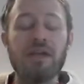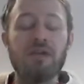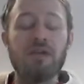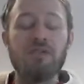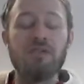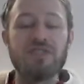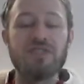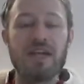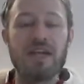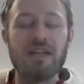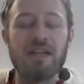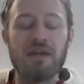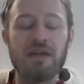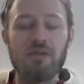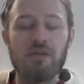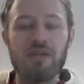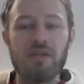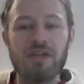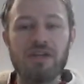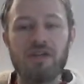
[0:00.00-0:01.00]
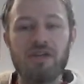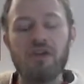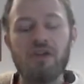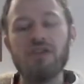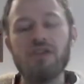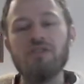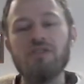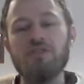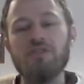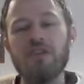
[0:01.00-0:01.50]
It will send out like
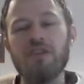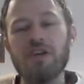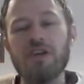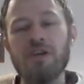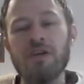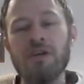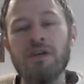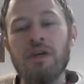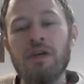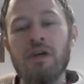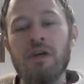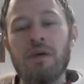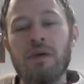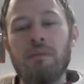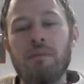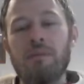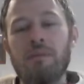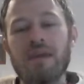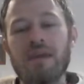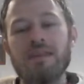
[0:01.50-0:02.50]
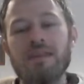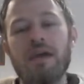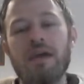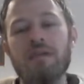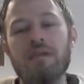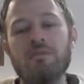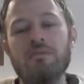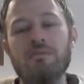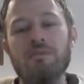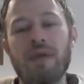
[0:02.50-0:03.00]
kind of a
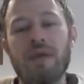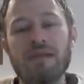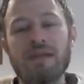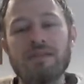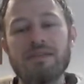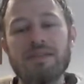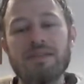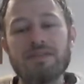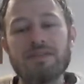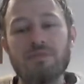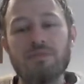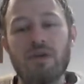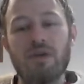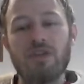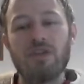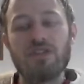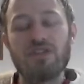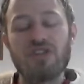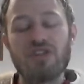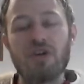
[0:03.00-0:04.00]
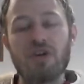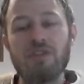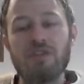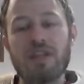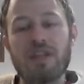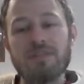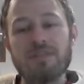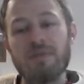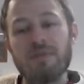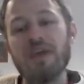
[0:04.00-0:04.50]
magnetism on the stone
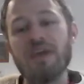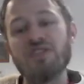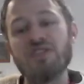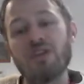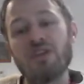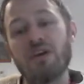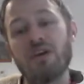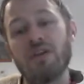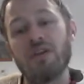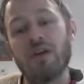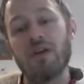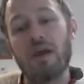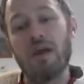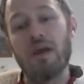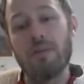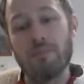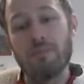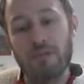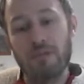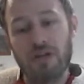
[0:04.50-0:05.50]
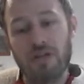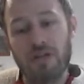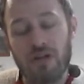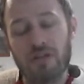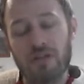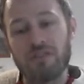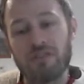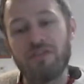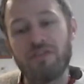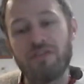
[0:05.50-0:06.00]
that it's based on, like
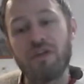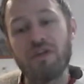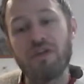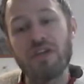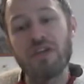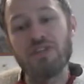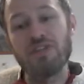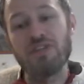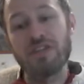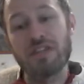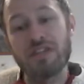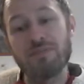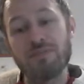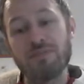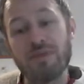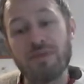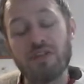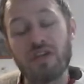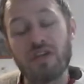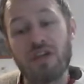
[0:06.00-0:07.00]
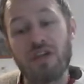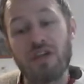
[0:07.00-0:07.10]
kind of the foundation that it's built on,